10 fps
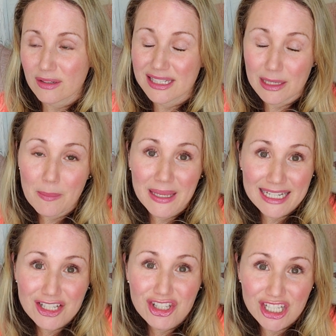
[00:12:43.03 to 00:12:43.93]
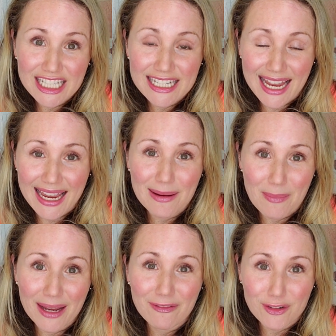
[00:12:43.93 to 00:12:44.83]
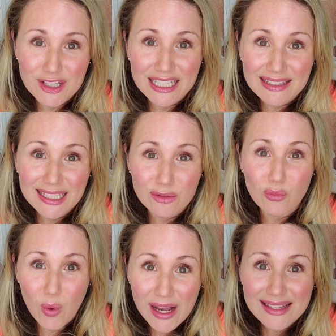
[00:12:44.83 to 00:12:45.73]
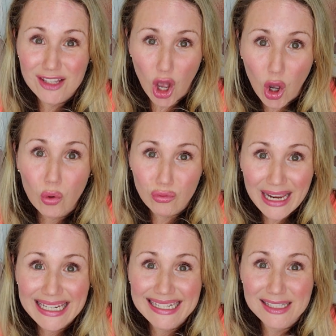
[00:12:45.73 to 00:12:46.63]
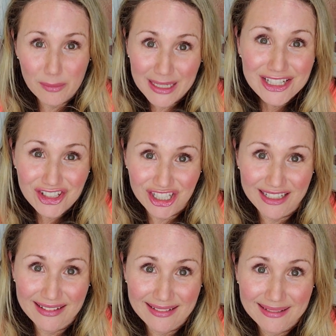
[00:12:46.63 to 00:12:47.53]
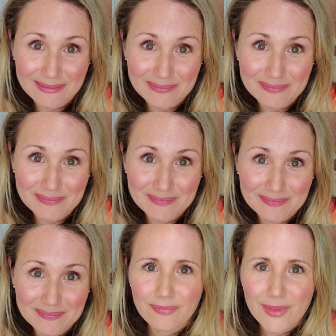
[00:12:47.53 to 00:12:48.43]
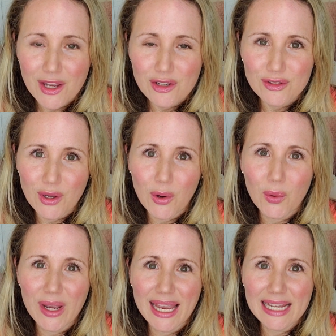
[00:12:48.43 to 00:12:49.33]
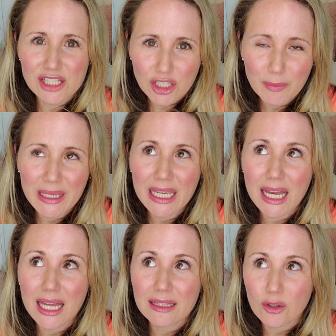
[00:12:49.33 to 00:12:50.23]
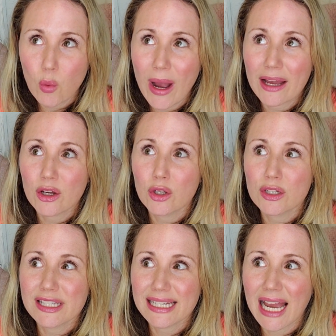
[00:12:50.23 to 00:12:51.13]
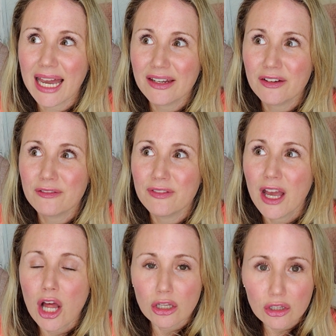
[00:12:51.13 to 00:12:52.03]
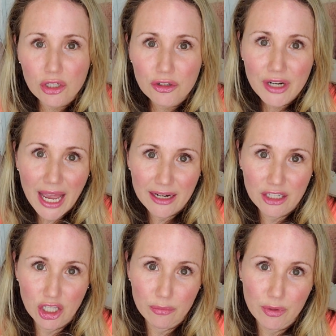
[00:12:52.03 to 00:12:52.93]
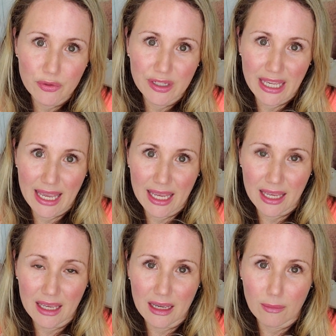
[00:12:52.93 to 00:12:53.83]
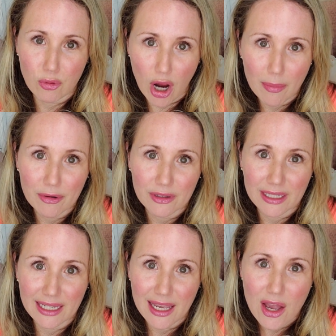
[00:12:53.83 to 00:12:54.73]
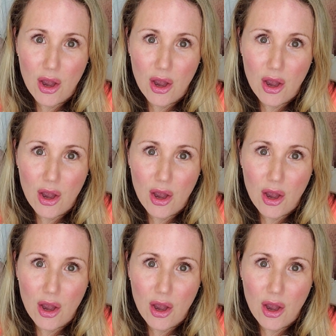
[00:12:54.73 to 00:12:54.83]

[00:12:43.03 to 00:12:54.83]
diminishing. My fertility was already diminishing. So it took me a little while to kind of learn how to communicate properly